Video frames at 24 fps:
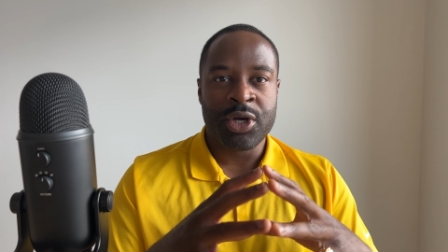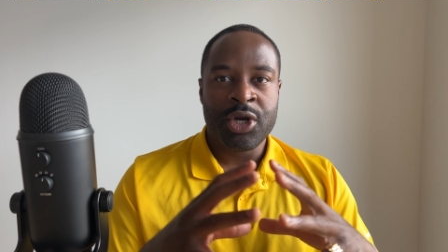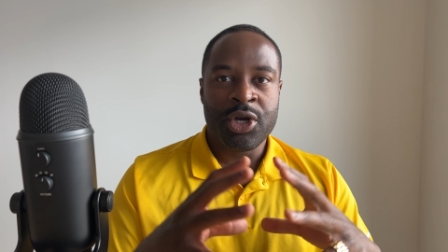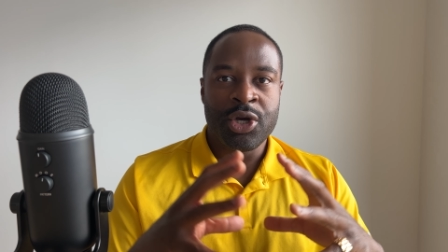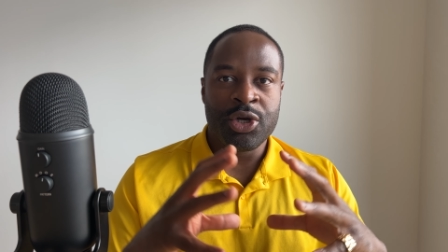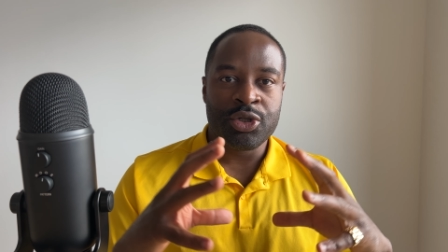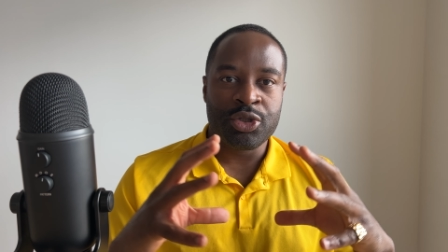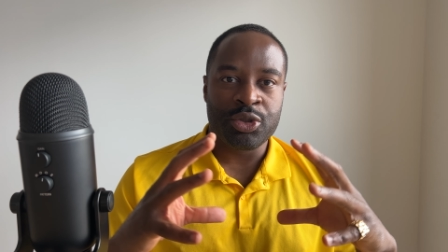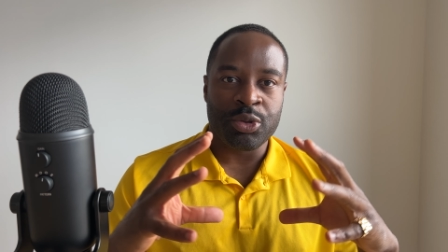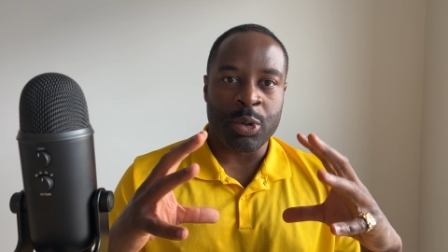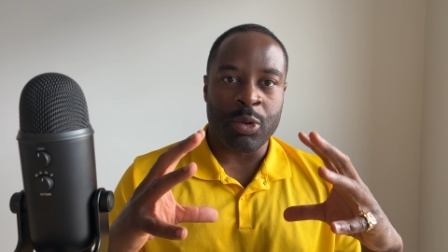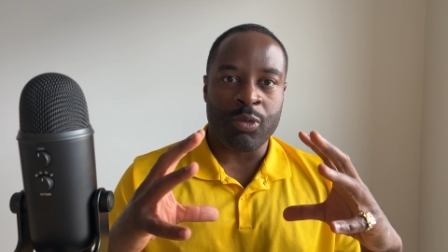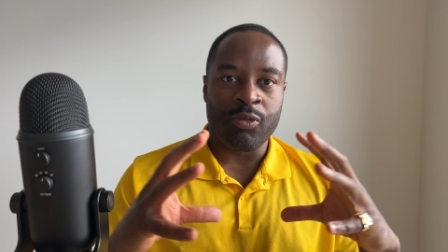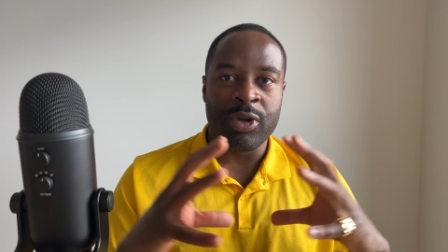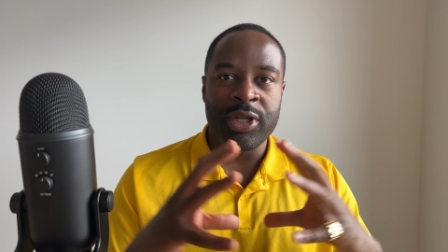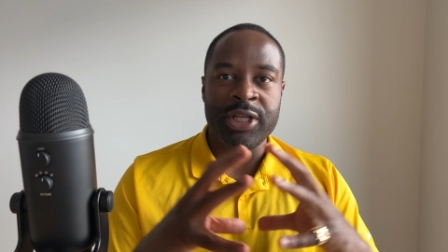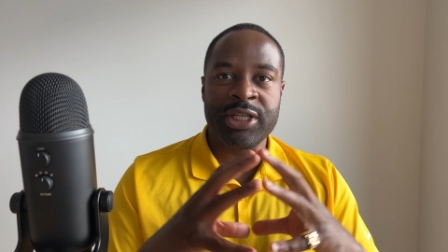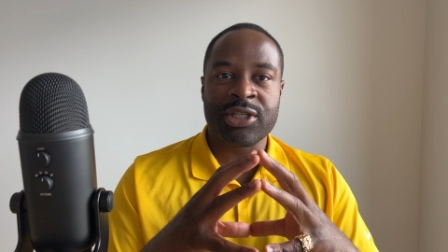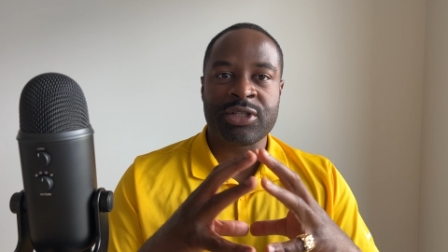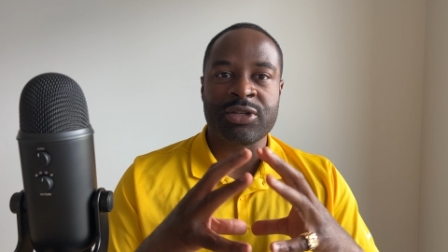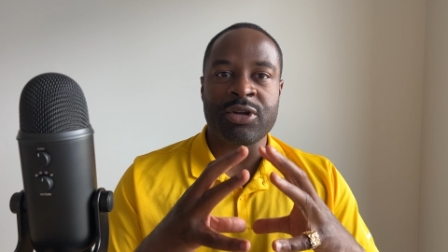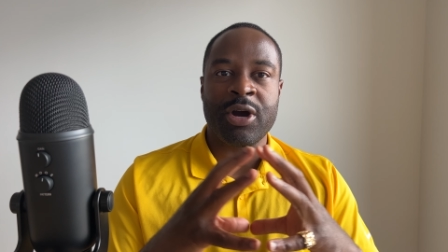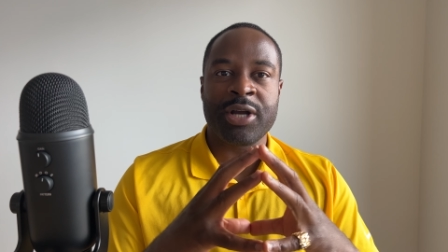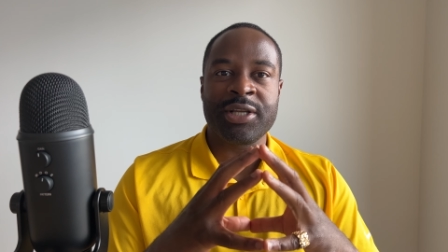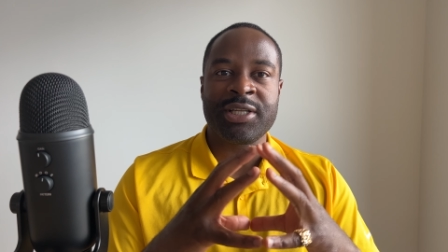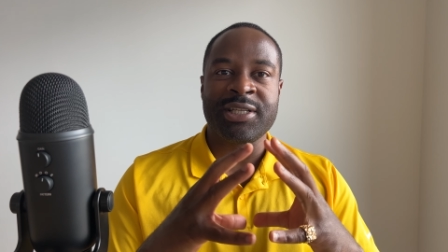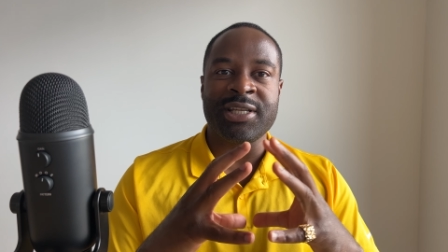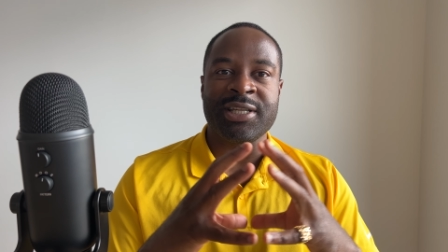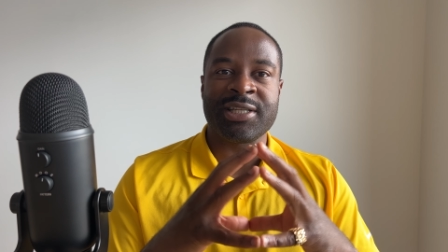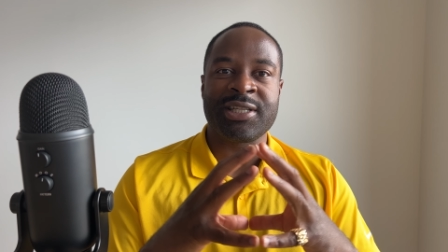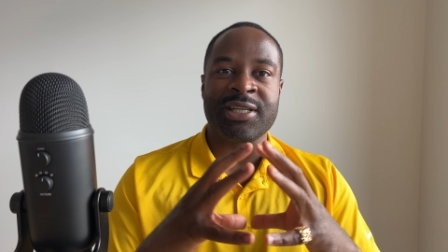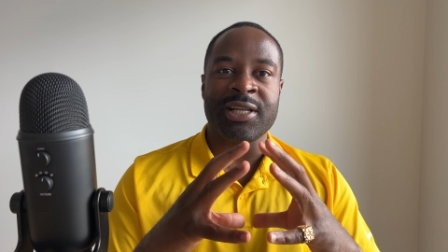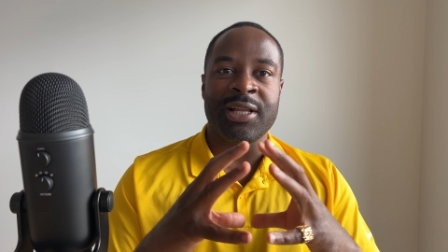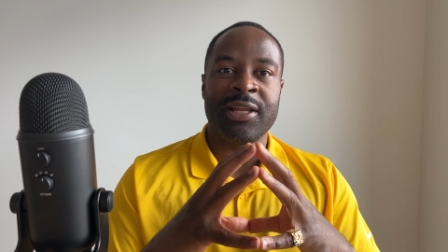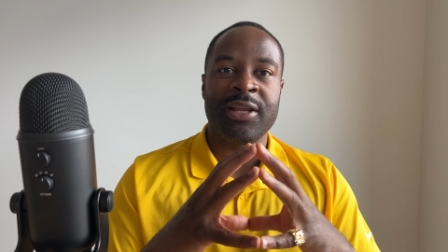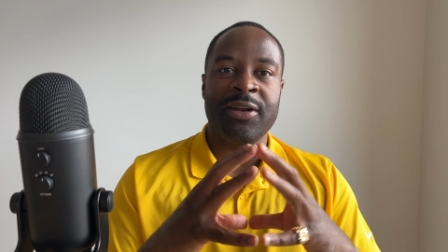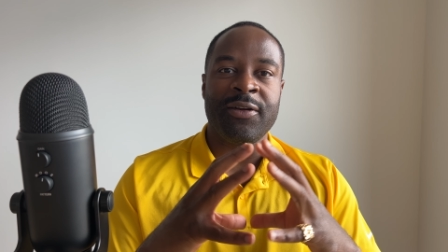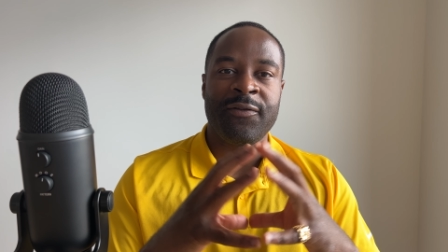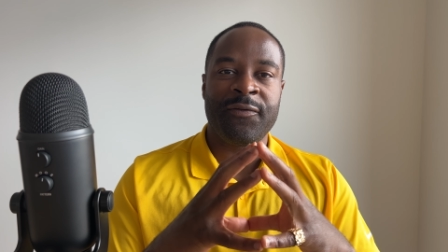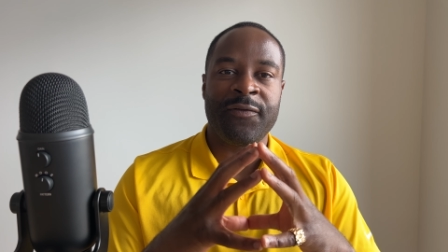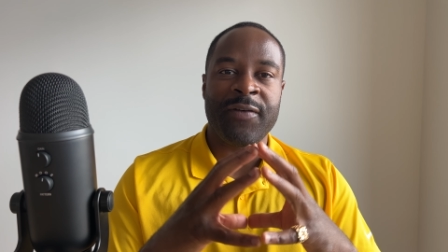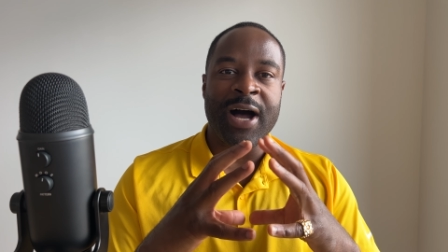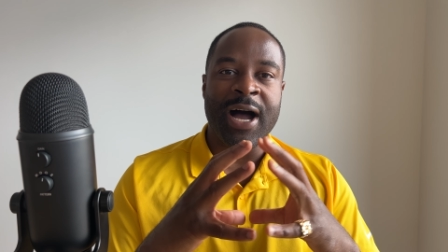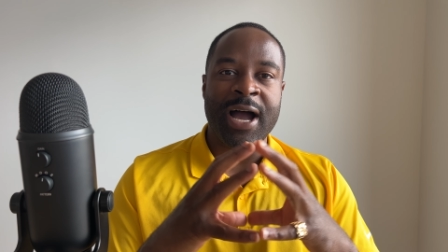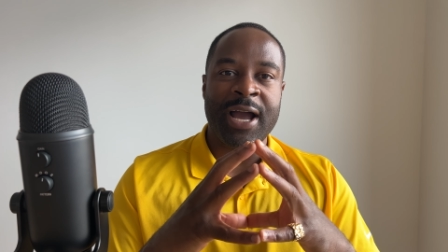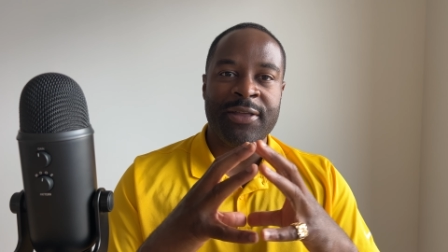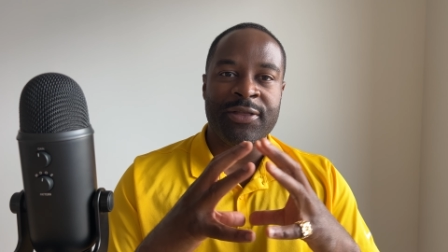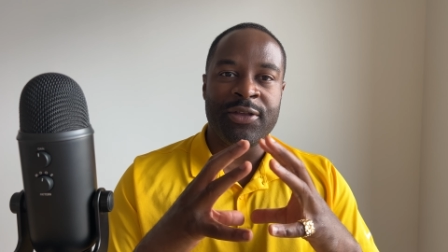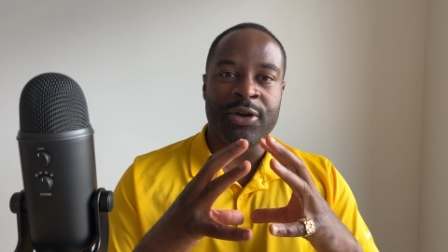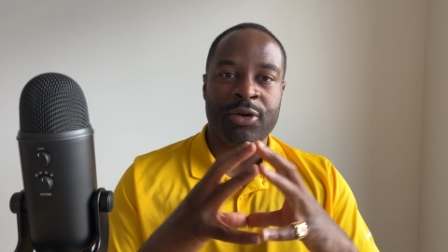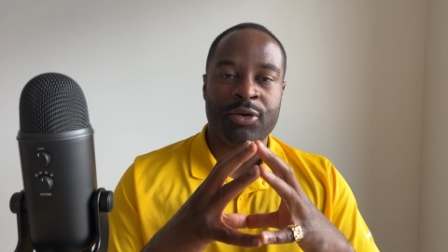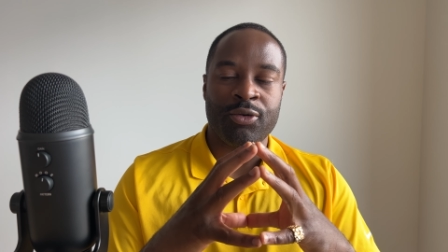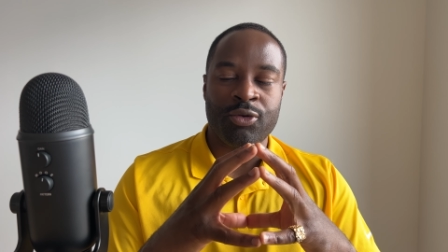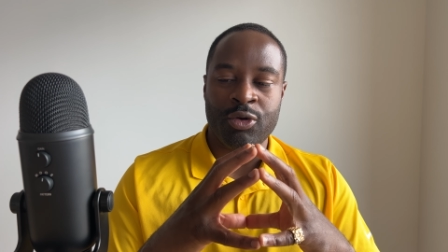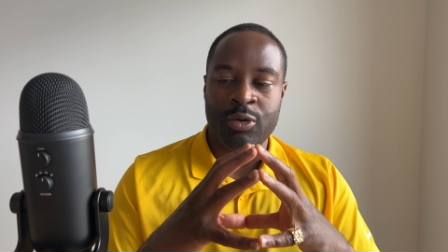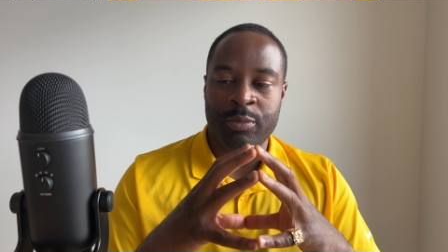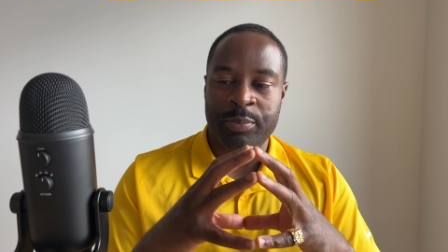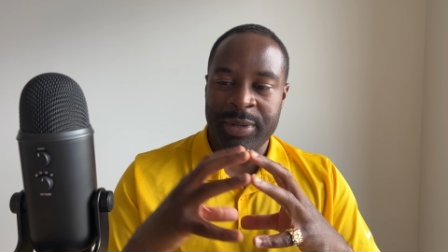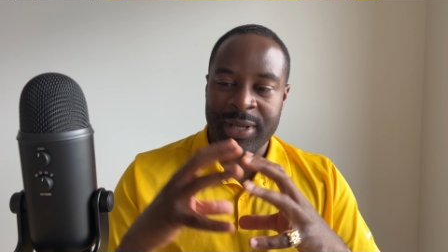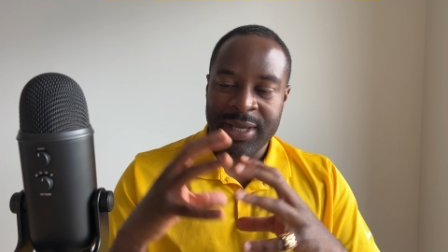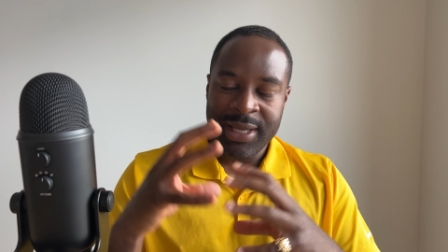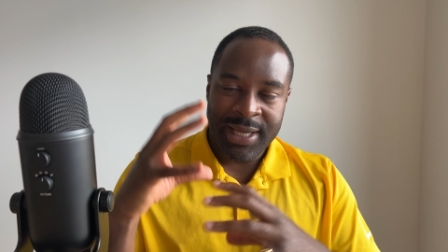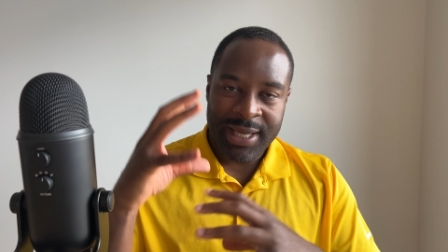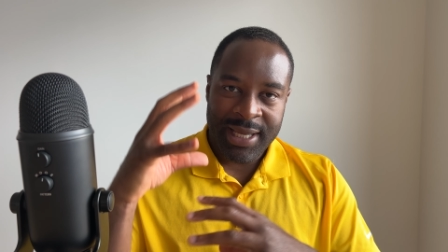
So it really starts to solidify the group.